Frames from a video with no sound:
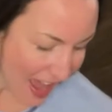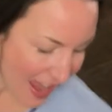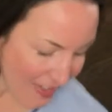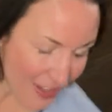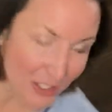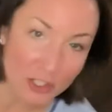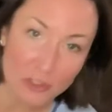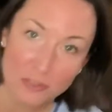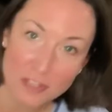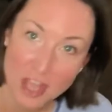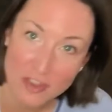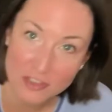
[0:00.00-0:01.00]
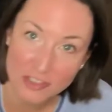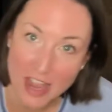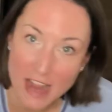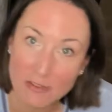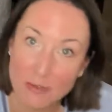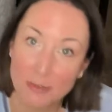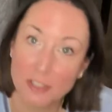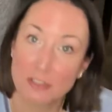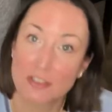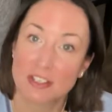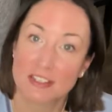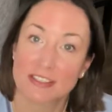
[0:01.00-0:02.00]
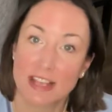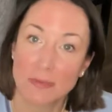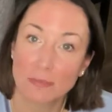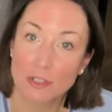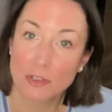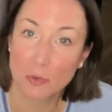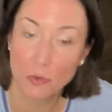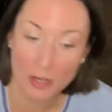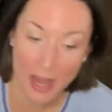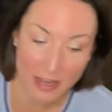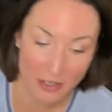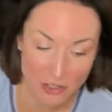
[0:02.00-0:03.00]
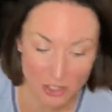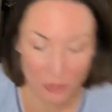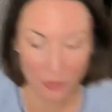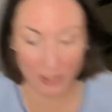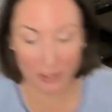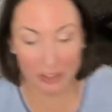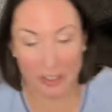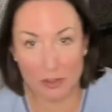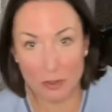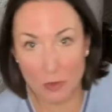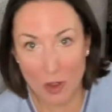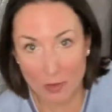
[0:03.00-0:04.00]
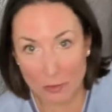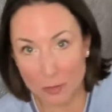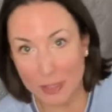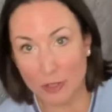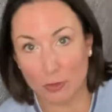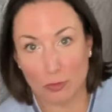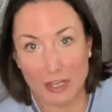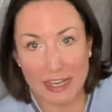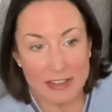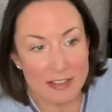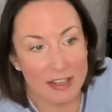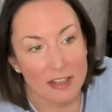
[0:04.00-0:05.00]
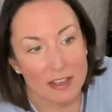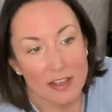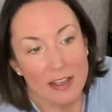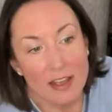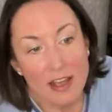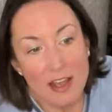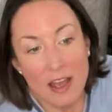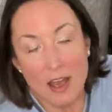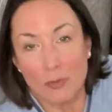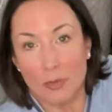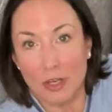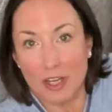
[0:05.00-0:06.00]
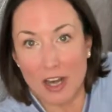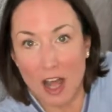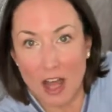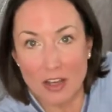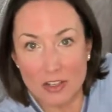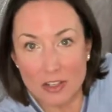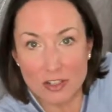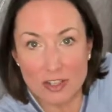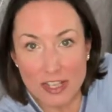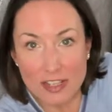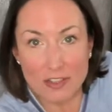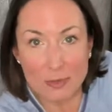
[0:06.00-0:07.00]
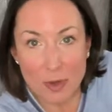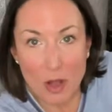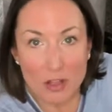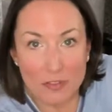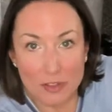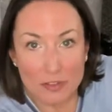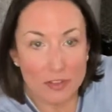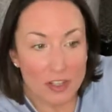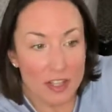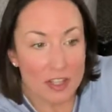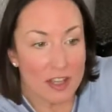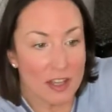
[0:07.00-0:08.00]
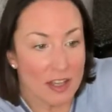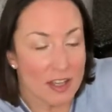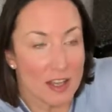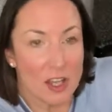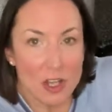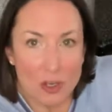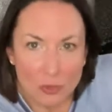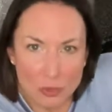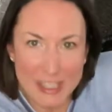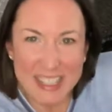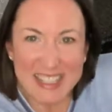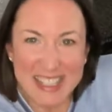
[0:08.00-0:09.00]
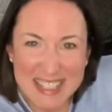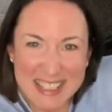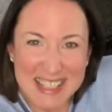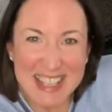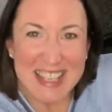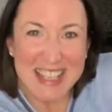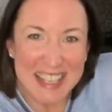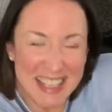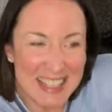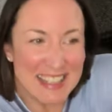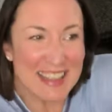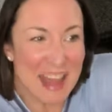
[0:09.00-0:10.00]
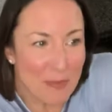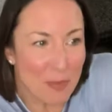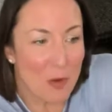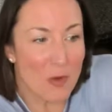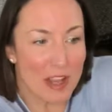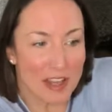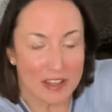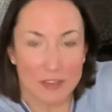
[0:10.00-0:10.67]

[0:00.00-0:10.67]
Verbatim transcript: And then you're doing the other side. Remember, you're using cypress or energy oil. Either one will be great. Put it underneath the ball of your foot. Really dig into that point.